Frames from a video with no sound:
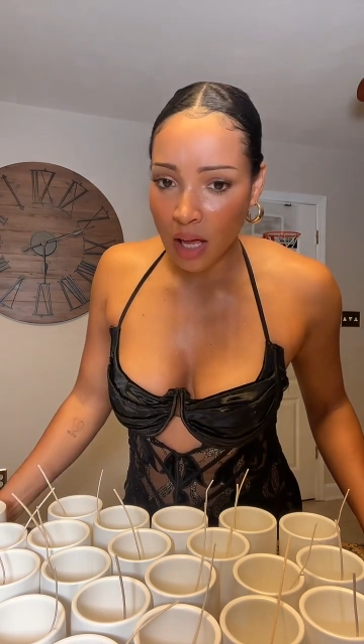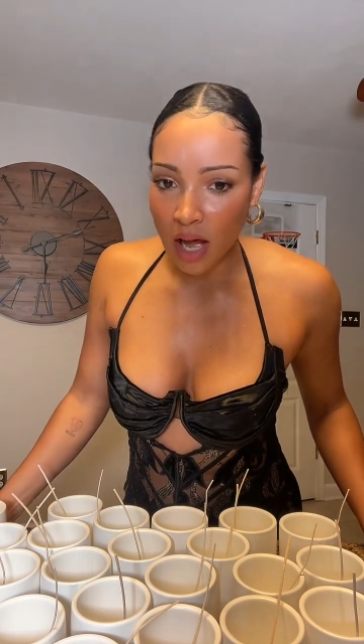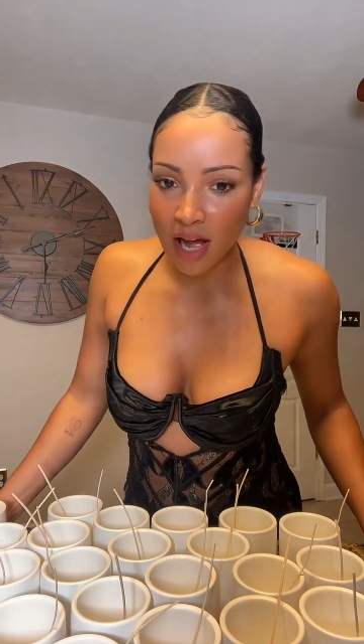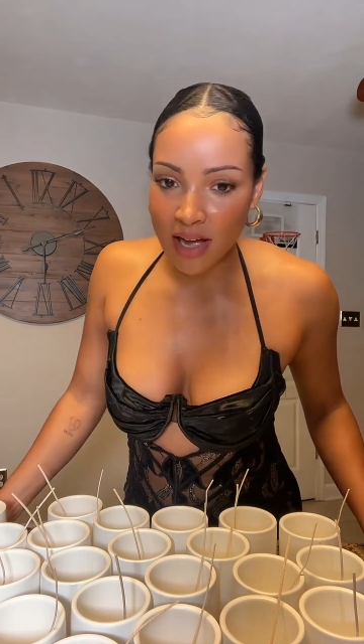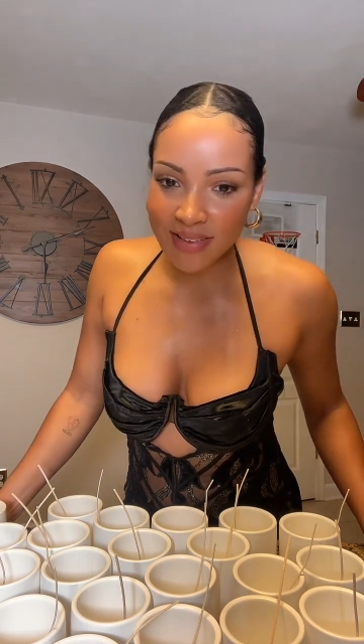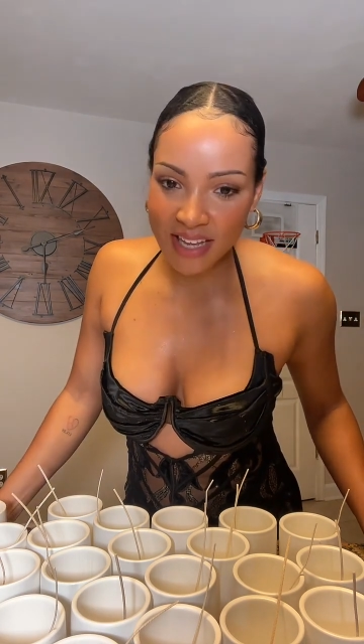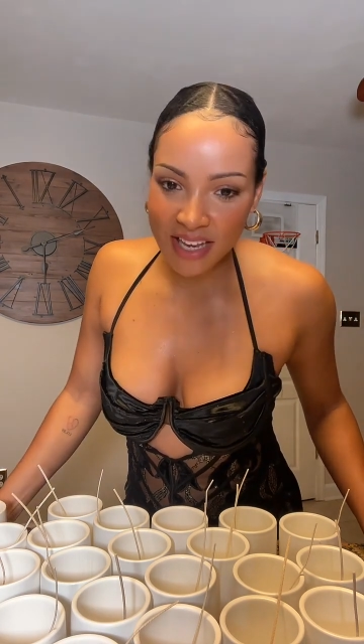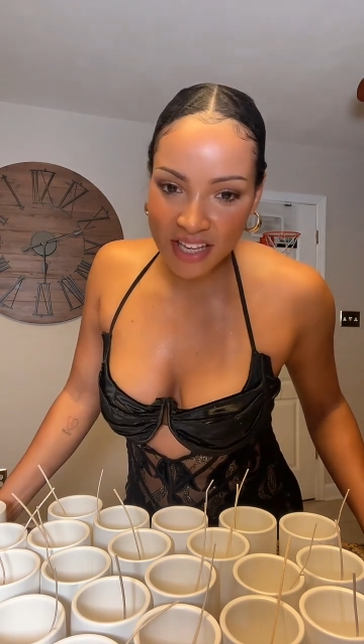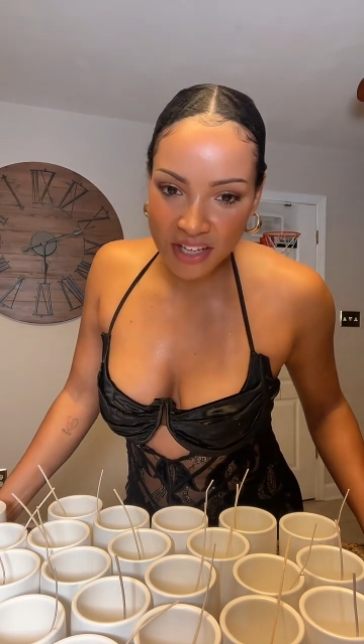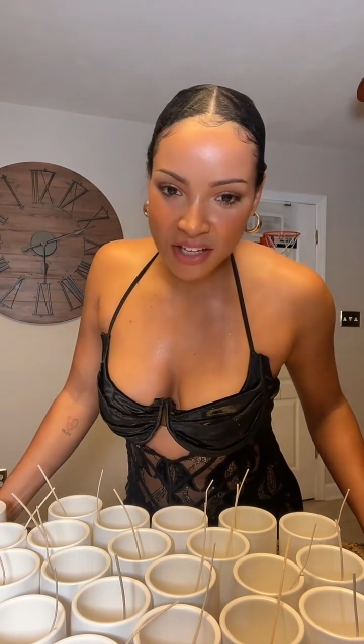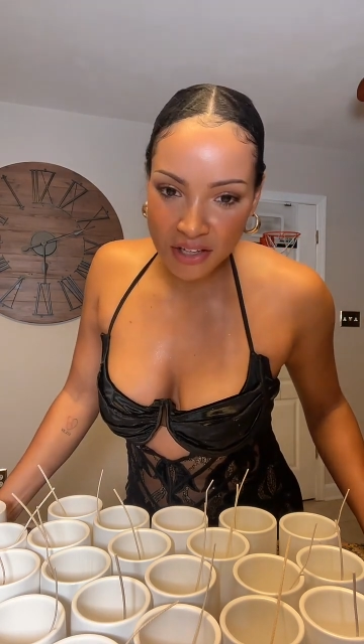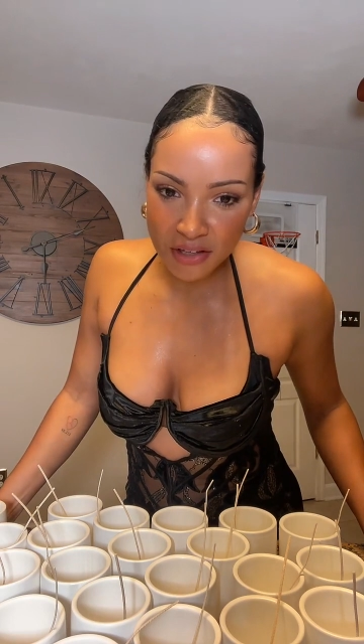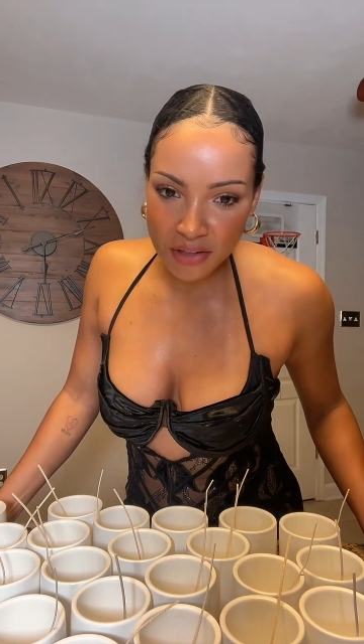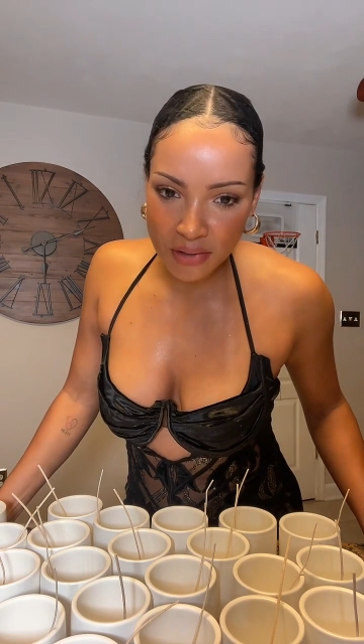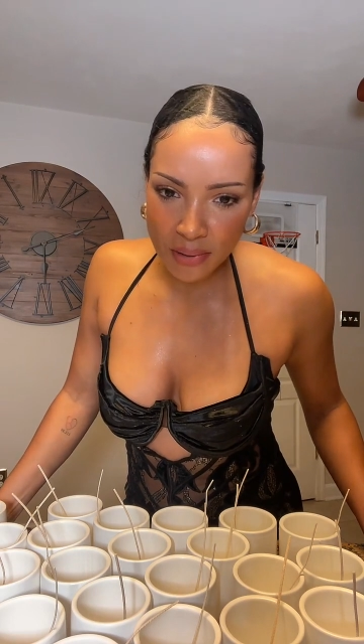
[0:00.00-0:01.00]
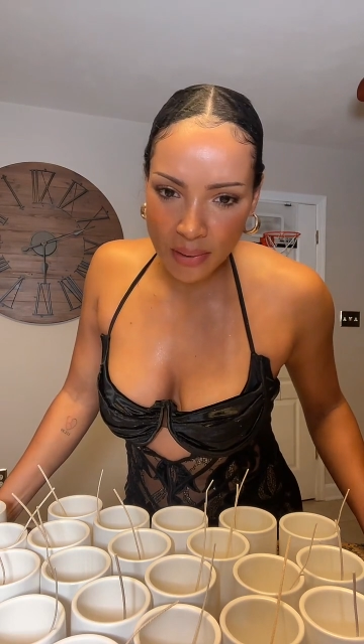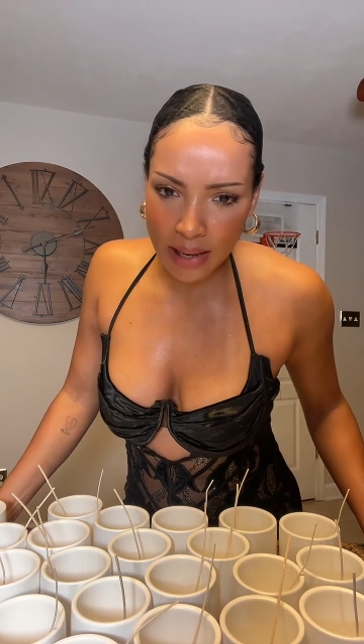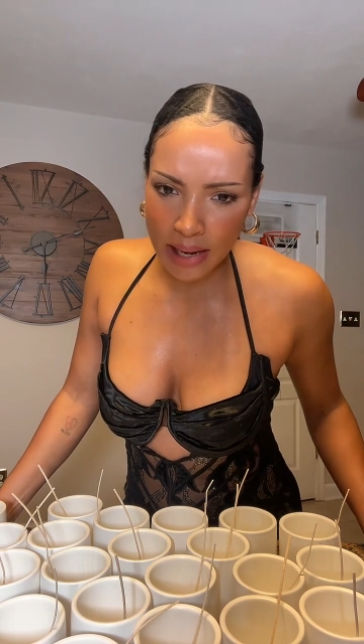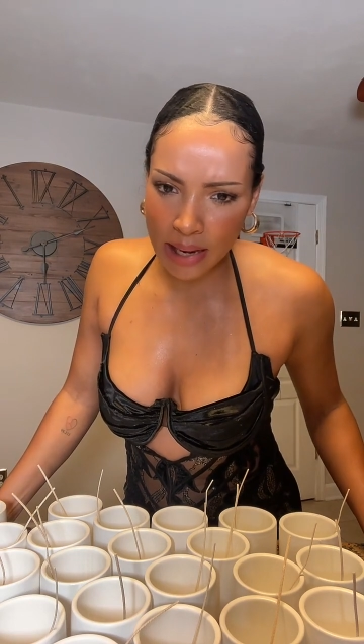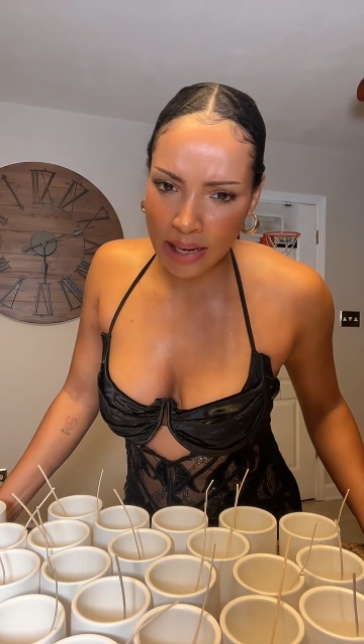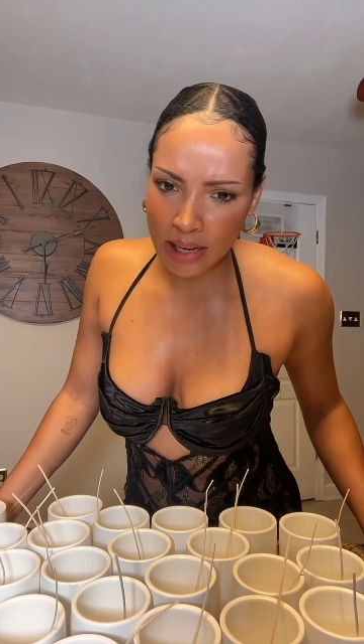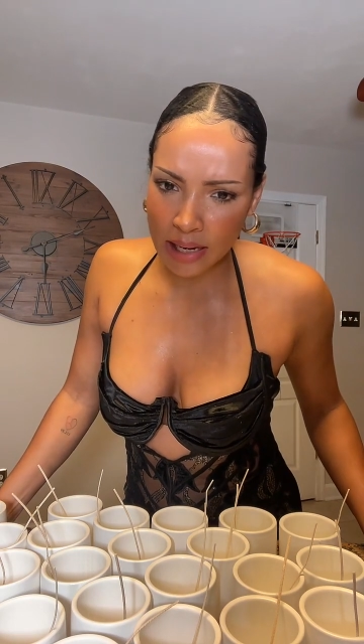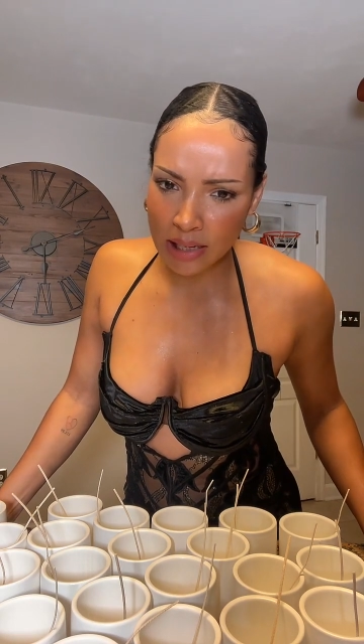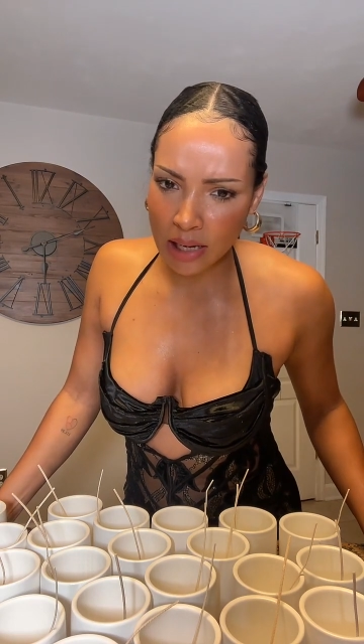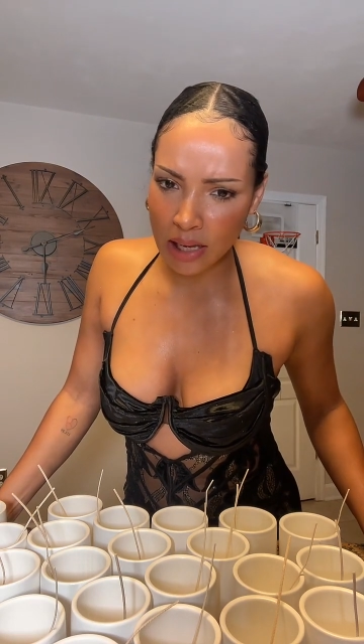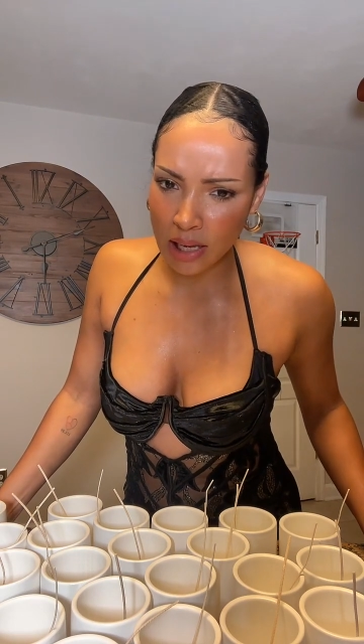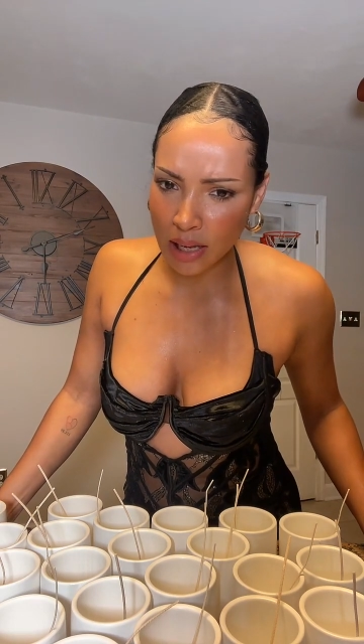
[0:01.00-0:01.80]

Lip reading: Oh, thank you. And